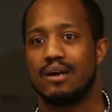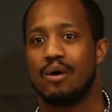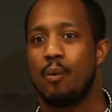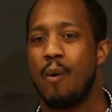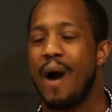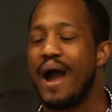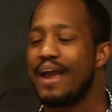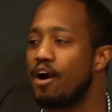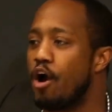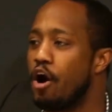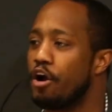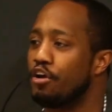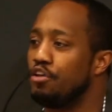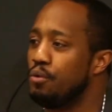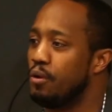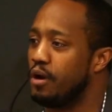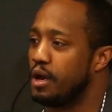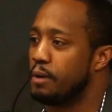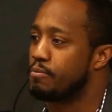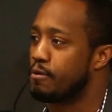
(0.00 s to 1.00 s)
why are
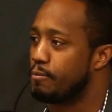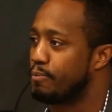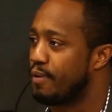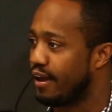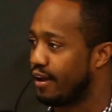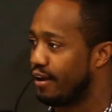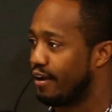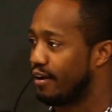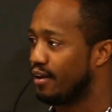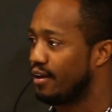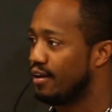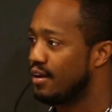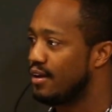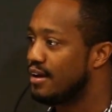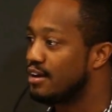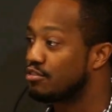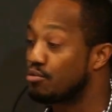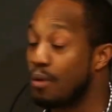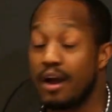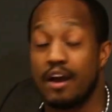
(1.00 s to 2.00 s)
you unprepared?
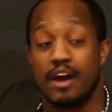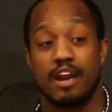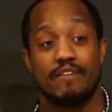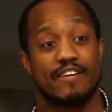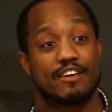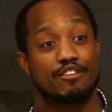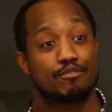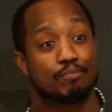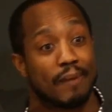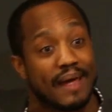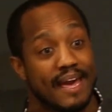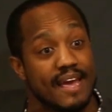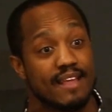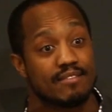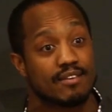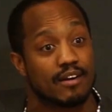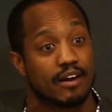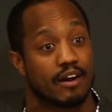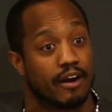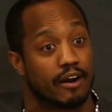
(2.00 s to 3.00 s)
So I could have explained
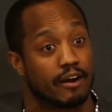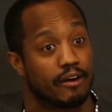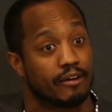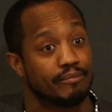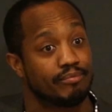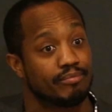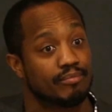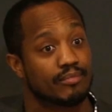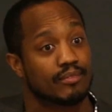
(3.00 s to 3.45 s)
to her